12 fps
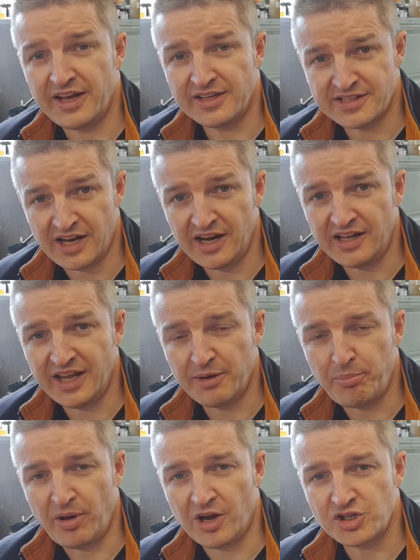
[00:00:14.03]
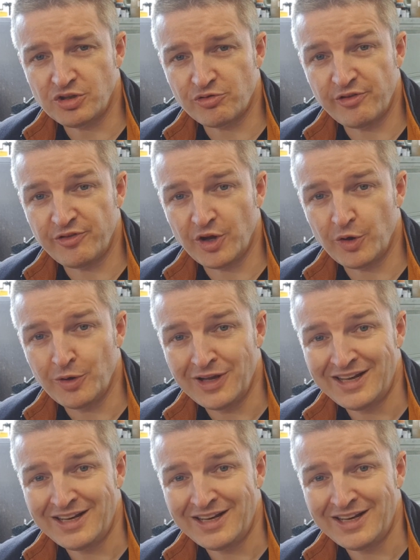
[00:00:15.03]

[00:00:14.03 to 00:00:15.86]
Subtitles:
entirely impartial review.